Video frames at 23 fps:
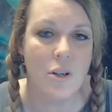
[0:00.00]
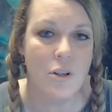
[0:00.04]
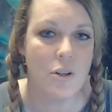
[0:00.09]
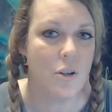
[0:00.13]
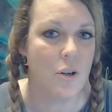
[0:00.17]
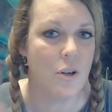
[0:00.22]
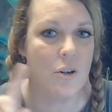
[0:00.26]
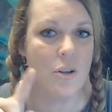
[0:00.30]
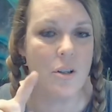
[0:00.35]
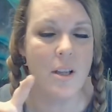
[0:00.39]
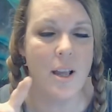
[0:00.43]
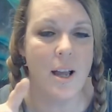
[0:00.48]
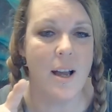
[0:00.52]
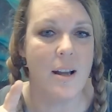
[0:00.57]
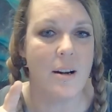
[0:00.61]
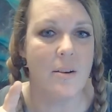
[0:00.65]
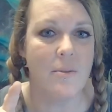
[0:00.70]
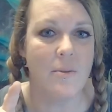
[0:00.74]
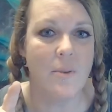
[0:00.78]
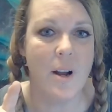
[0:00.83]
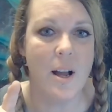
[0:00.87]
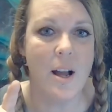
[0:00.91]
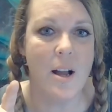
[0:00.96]
Turn that
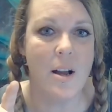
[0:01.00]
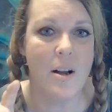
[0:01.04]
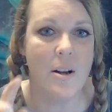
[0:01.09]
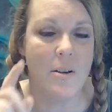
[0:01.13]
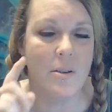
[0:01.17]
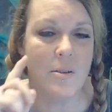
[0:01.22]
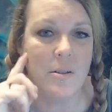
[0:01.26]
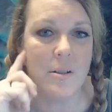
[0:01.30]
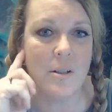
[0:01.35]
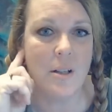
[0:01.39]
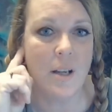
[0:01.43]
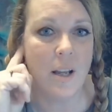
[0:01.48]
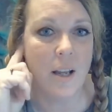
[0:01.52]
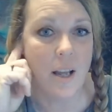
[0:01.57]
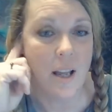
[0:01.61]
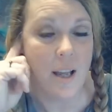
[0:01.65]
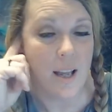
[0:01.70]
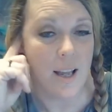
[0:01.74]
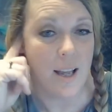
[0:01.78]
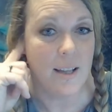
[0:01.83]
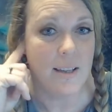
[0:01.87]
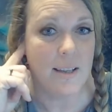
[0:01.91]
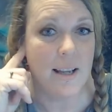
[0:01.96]
around,
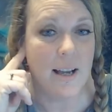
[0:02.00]
and